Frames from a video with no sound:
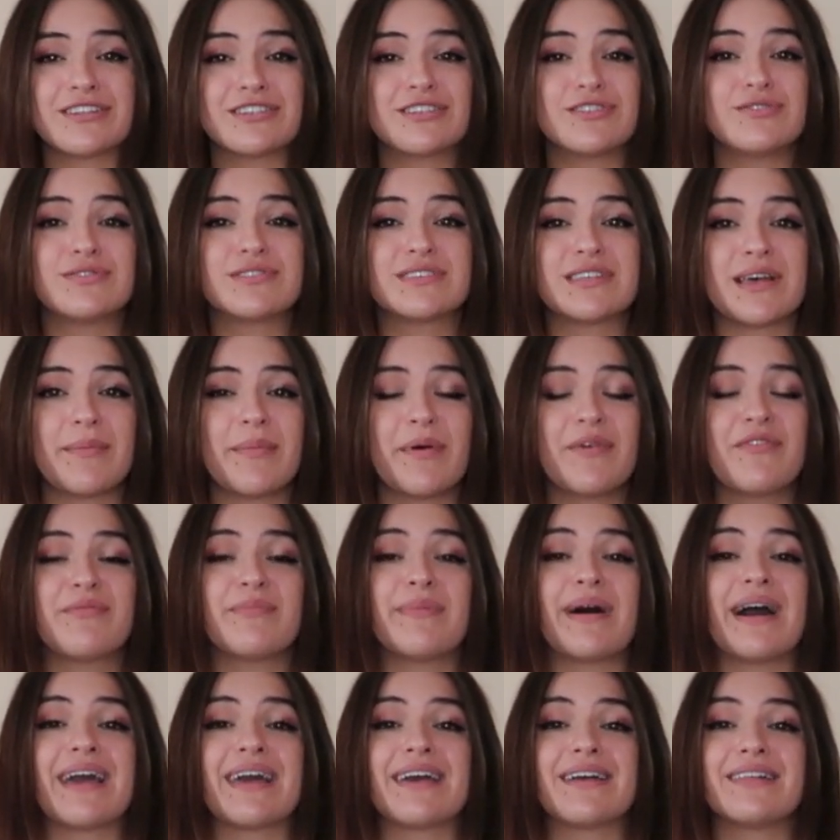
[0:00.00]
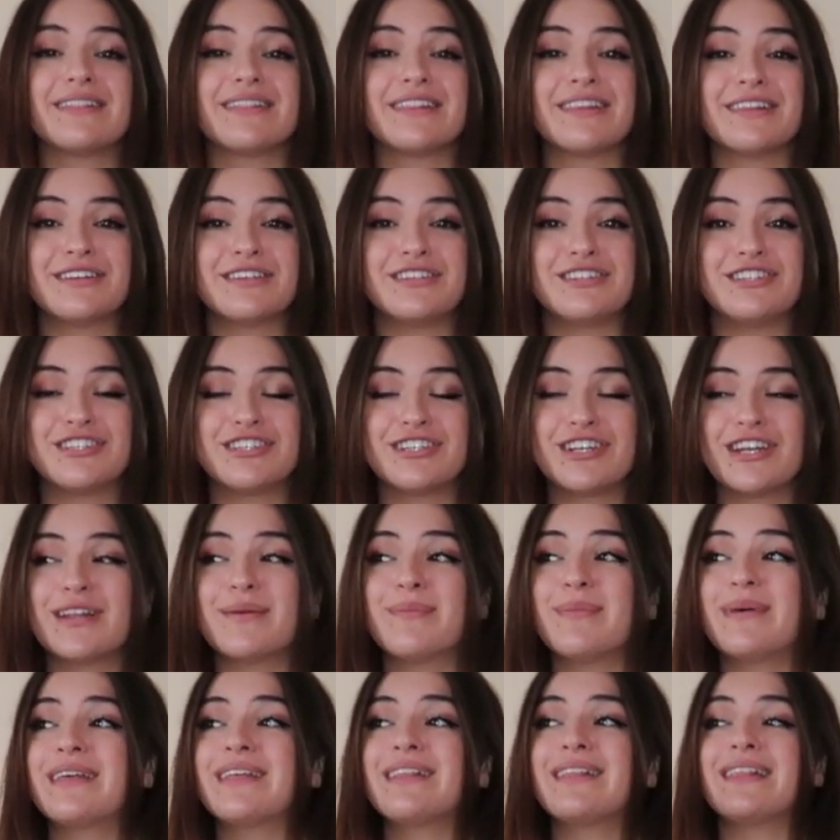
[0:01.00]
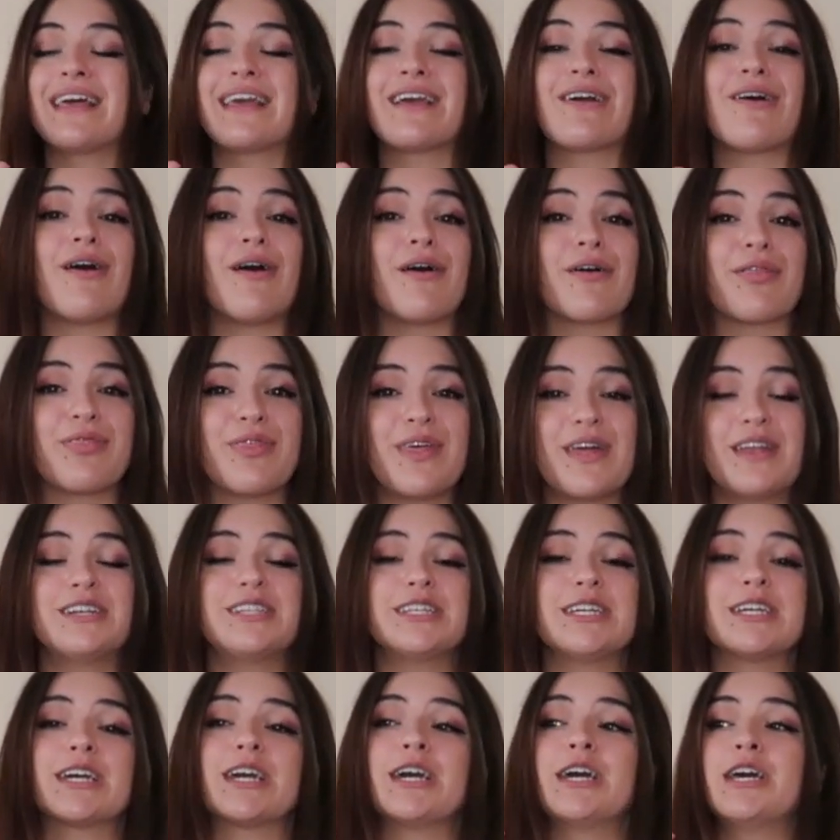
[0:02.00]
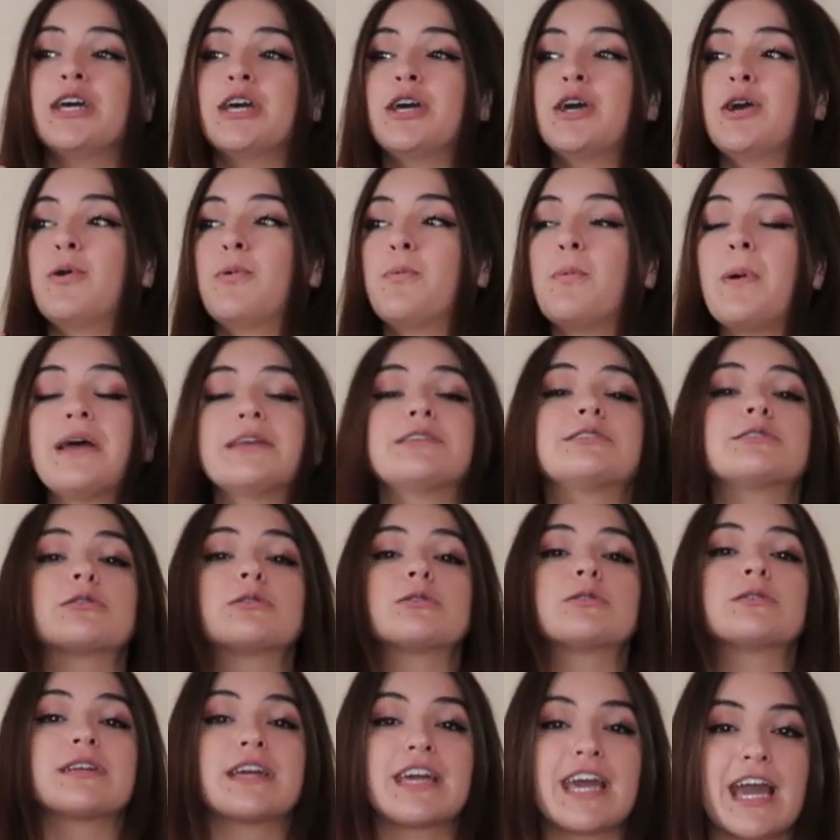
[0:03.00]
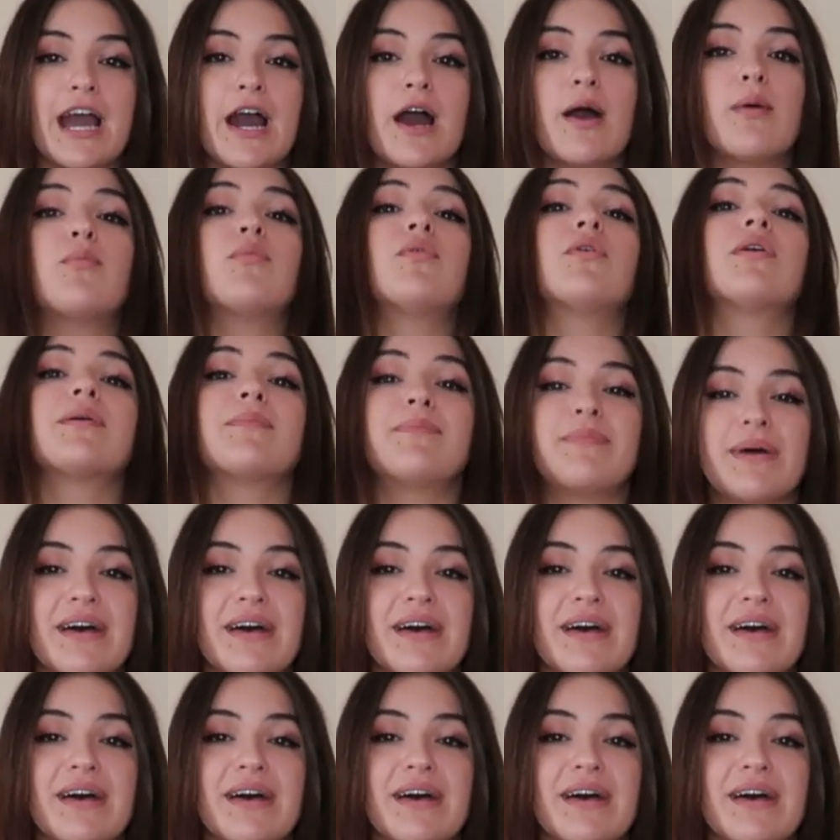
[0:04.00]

it to some of my legitimate, like authentic Western cowboy